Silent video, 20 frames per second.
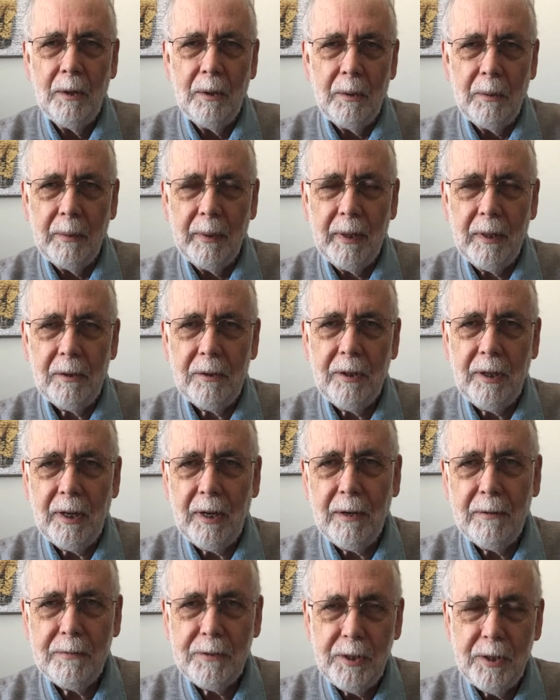Well, good
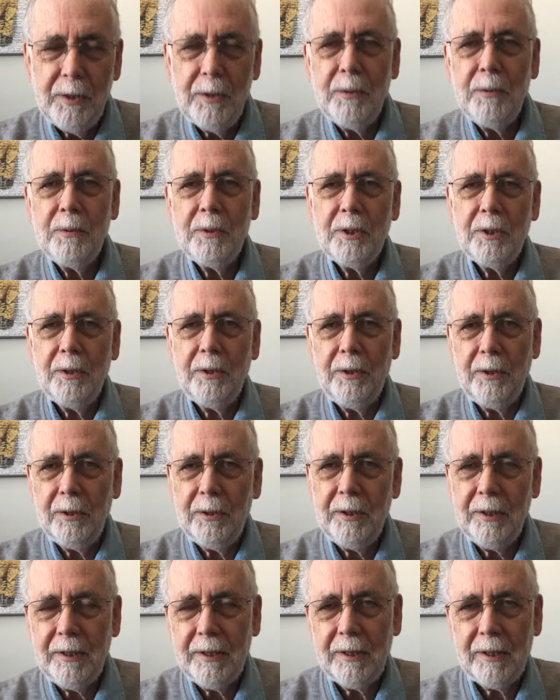afternoon to
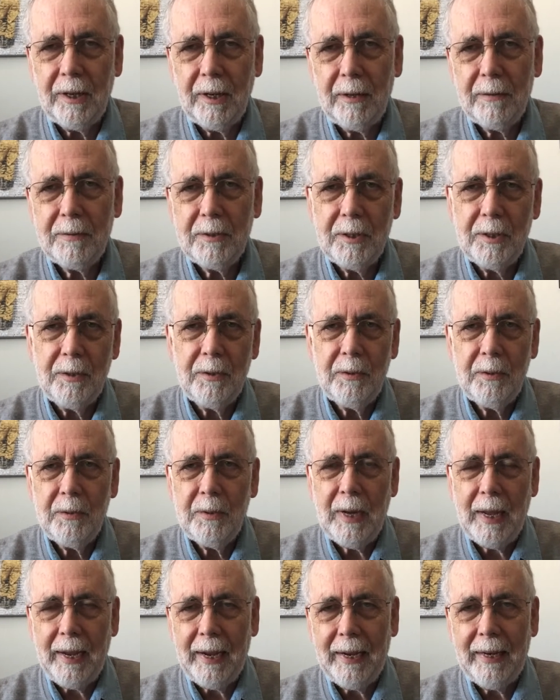you. Good
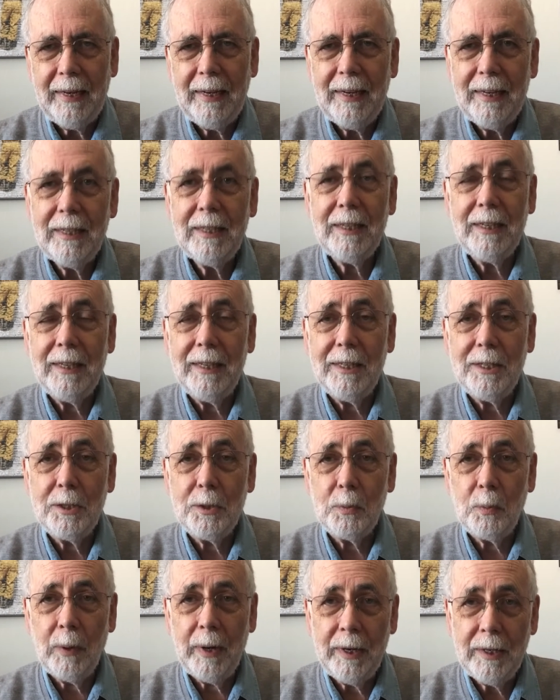afternoon, and it
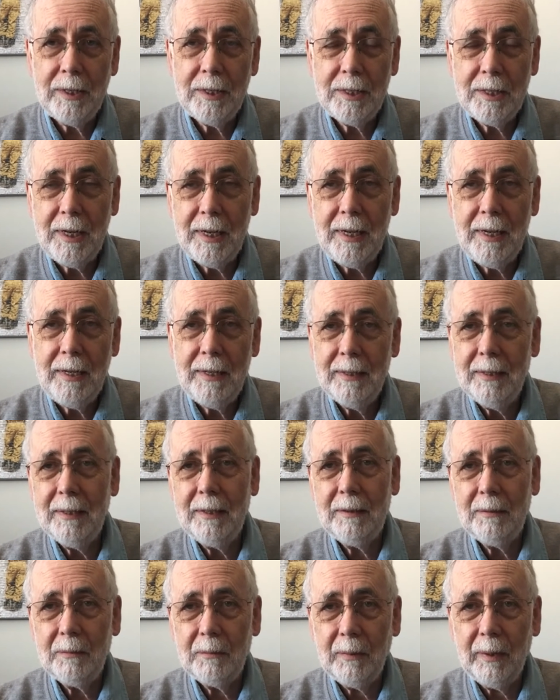is Wednesday,
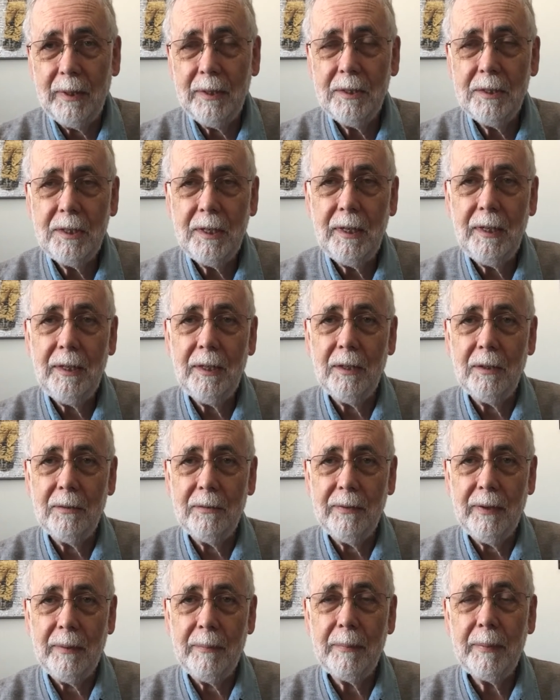
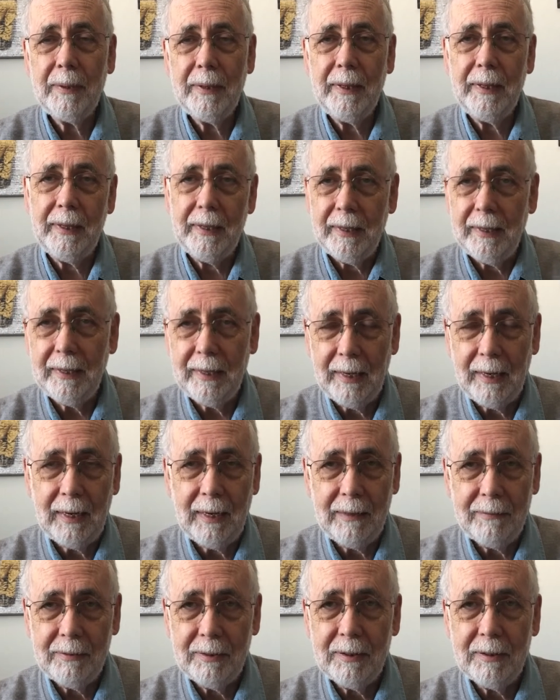November the
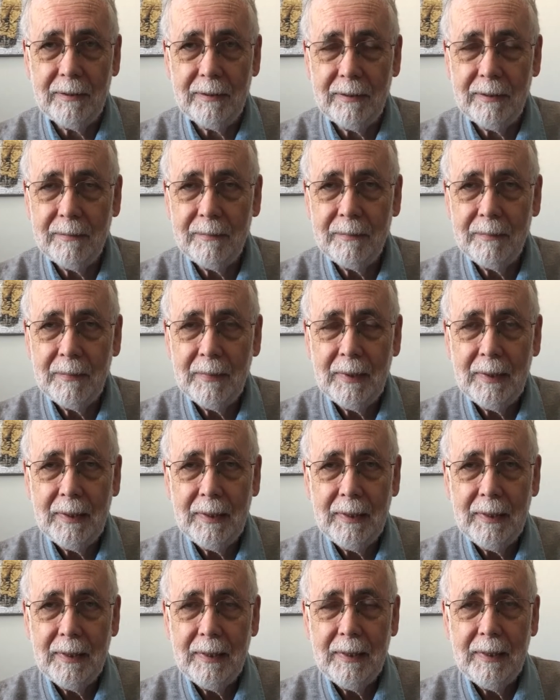11th.
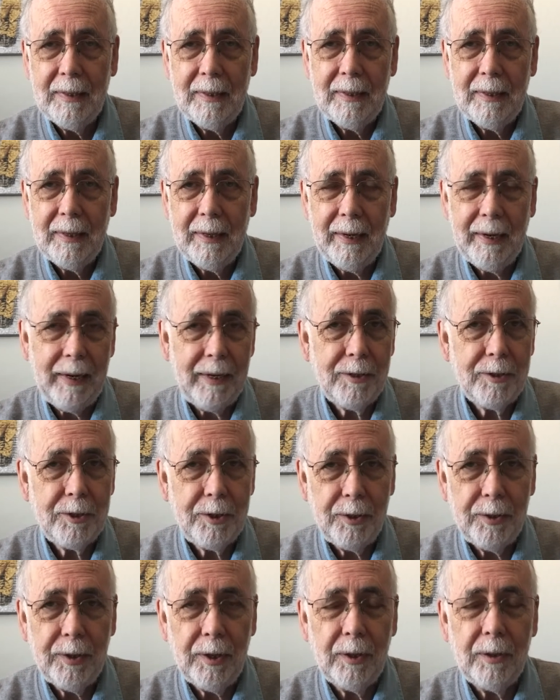And
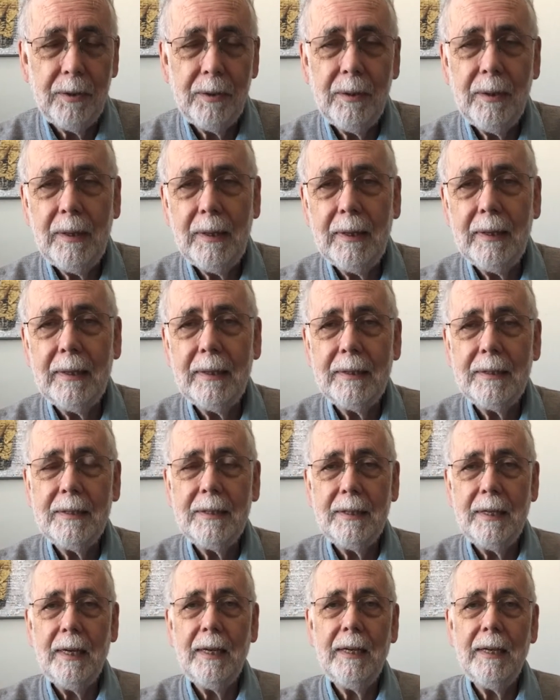as you know,
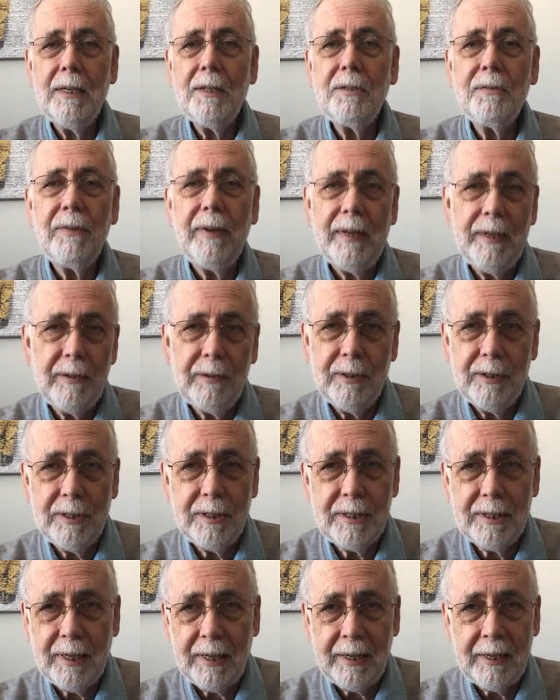today is
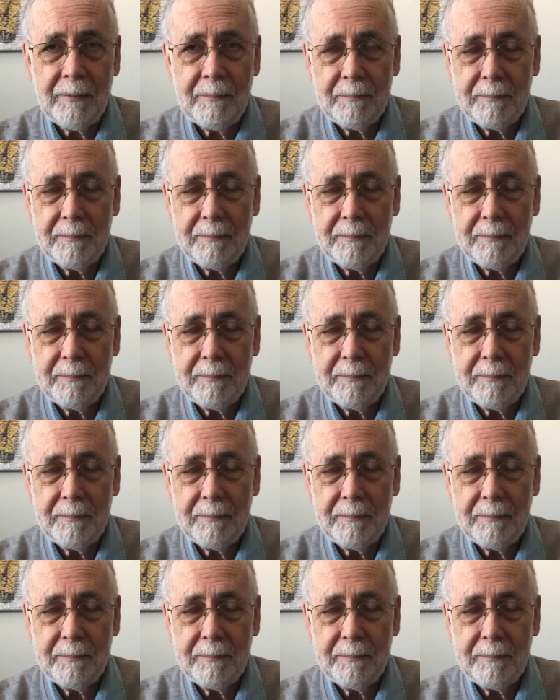Veterans Day.